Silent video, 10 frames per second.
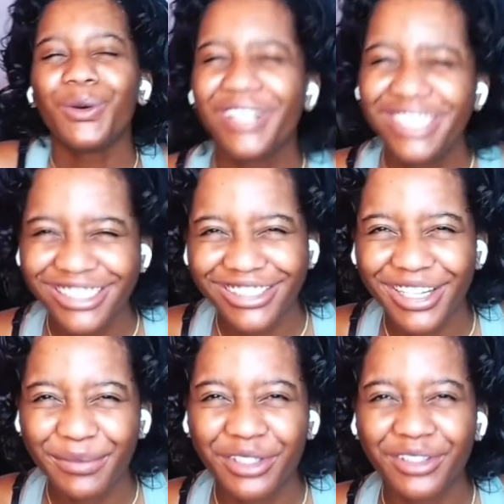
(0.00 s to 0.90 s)
Without ado, L
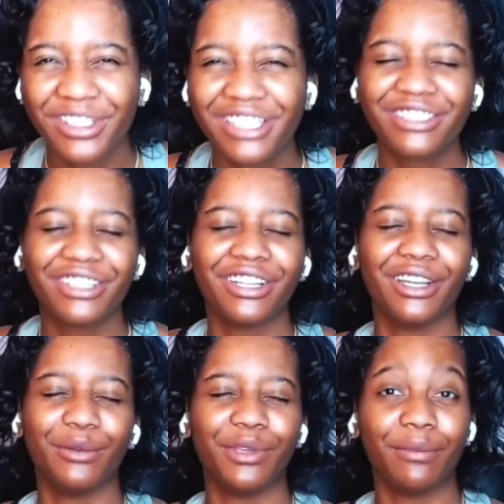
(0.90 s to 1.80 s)
B crew, it's your girl
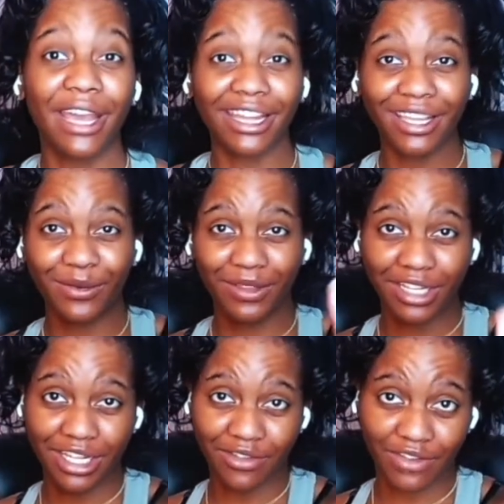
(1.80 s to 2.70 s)
L B back again with
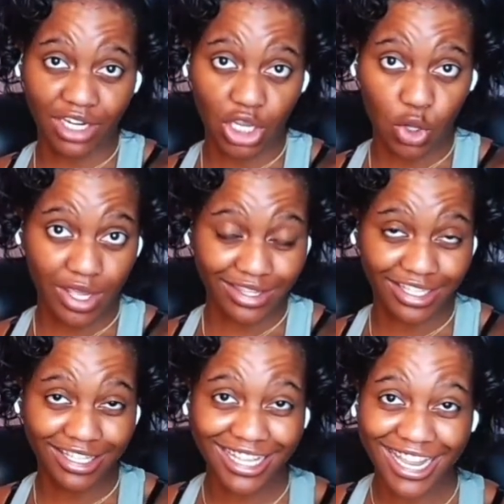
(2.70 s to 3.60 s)
another video, and
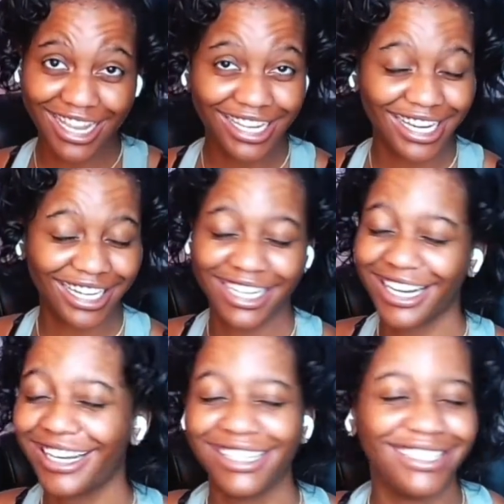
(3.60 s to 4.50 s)
today I
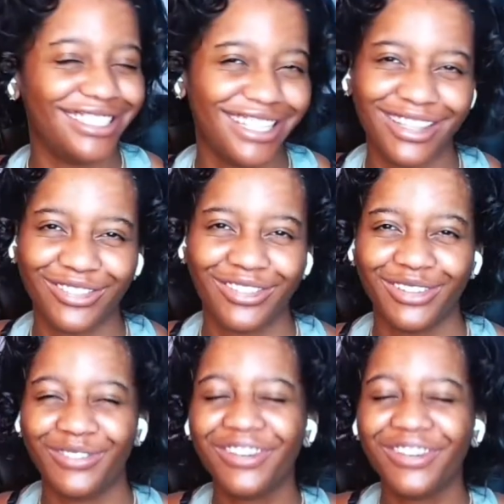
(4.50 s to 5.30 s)
got another one.